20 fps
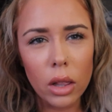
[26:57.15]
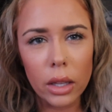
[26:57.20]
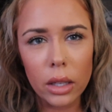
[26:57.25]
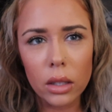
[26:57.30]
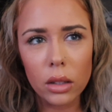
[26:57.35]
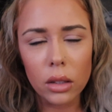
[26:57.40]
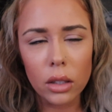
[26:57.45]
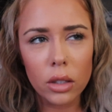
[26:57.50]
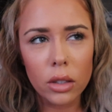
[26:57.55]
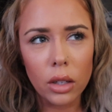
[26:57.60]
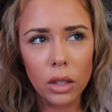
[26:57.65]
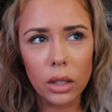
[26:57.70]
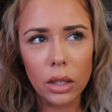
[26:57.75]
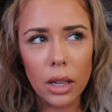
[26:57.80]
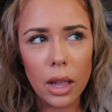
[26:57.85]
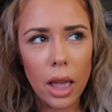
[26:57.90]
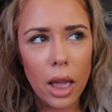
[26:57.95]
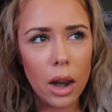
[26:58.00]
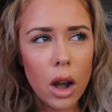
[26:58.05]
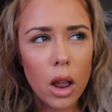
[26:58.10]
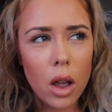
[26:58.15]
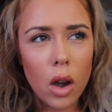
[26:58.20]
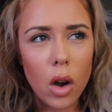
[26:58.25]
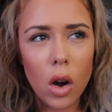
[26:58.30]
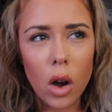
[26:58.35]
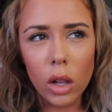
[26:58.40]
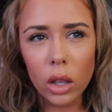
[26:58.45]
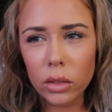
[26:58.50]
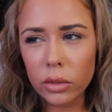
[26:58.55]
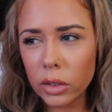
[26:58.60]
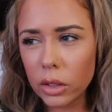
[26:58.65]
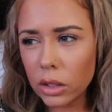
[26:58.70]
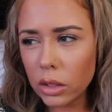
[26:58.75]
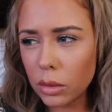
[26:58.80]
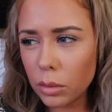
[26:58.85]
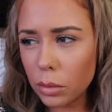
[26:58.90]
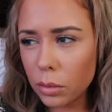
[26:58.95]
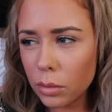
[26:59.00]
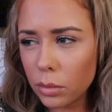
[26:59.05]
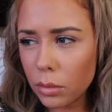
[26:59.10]
Like, literally all of
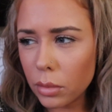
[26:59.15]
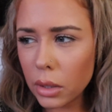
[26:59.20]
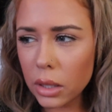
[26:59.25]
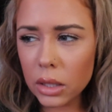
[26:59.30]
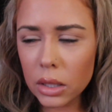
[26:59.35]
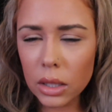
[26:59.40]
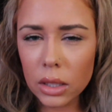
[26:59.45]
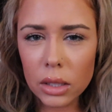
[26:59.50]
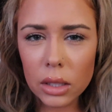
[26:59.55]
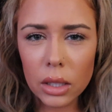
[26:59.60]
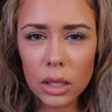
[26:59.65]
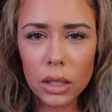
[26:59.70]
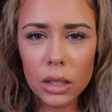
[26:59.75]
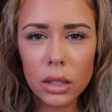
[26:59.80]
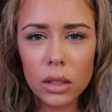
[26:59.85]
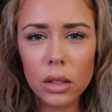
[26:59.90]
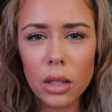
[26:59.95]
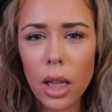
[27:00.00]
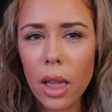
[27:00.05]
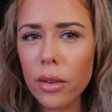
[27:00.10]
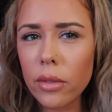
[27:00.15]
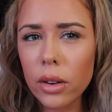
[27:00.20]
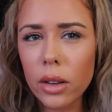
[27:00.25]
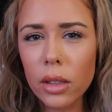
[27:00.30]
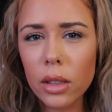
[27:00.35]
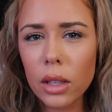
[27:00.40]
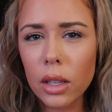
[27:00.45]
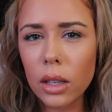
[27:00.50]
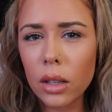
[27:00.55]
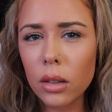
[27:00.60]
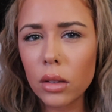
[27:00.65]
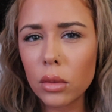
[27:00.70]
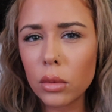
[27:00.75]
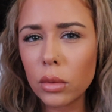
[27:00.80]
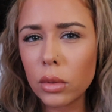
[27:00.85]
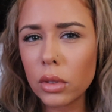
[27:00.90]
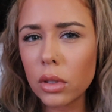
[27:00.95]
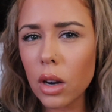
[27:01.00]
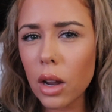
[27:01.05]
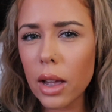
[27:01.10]
his businesses, everything
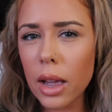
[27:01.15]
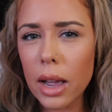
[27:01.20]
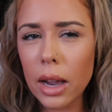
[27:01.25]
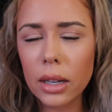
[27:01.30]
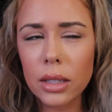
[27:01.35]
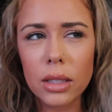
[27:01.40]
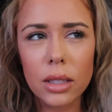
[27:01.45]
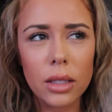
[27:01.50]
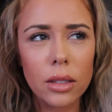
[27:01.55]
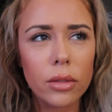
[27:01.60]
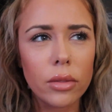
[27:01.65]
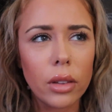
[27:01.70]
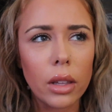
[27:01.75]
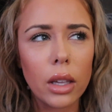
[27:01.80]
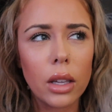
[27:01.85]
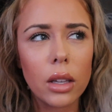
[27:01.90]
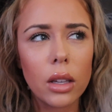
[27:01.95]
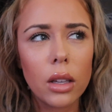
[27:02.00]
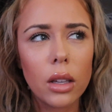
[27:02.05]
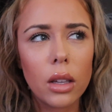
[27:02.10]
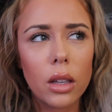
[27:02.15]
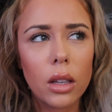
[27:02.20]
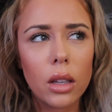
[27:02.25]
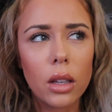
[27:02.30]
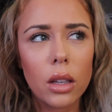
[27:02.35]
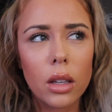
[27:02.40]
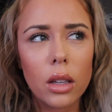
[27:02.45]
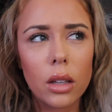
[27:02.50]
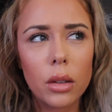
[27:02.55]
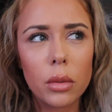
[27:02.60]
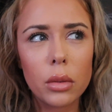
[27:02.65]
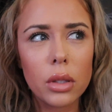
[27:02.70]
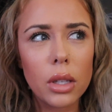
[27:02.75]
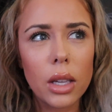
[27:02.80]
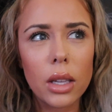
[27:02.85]
was not active. Like, it was